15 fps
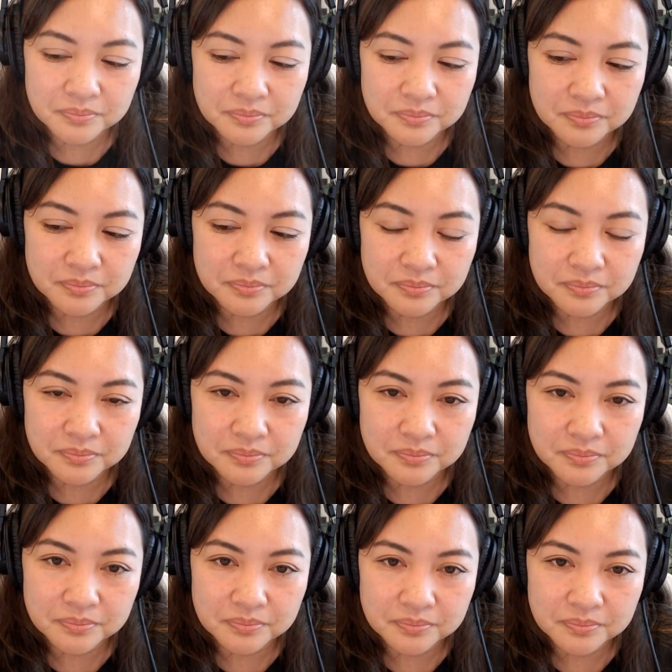
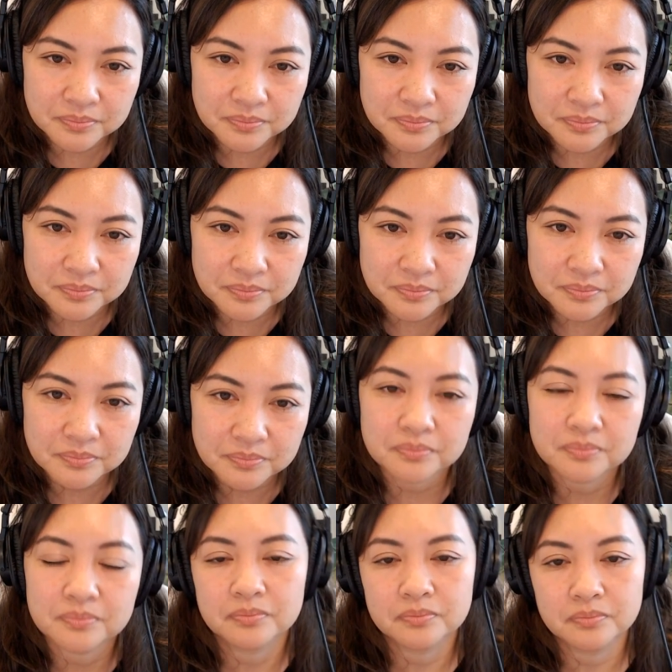
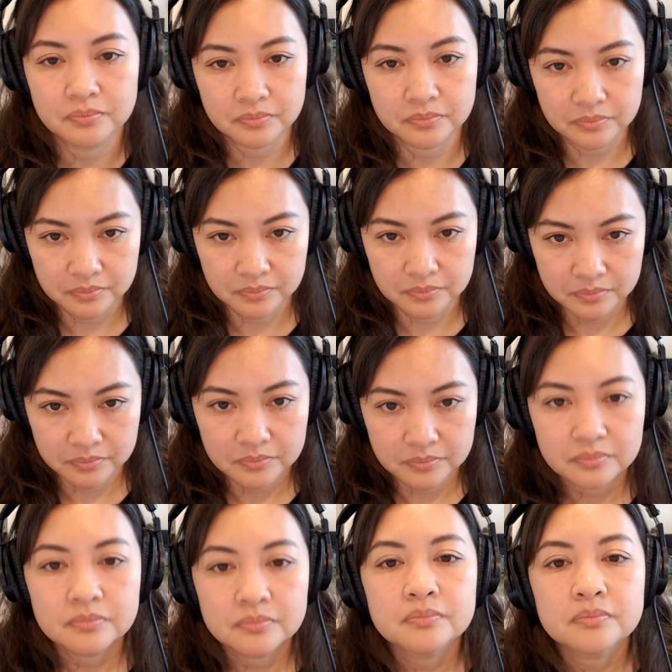
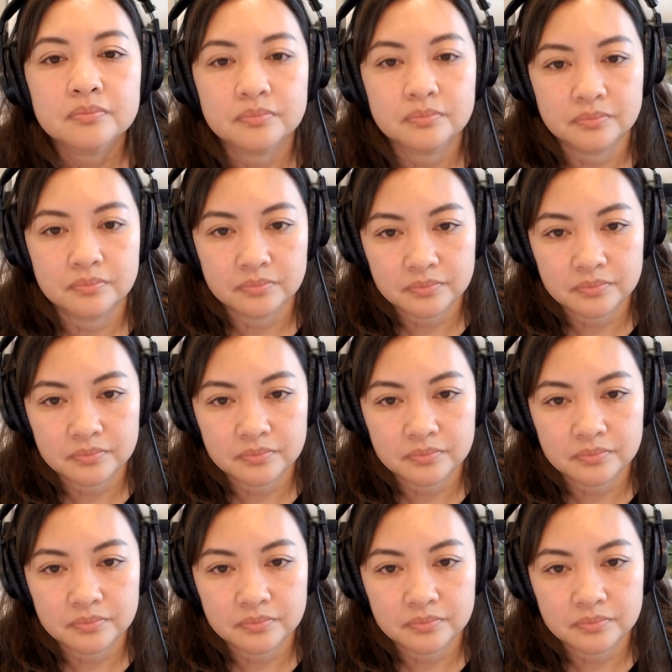[no speech]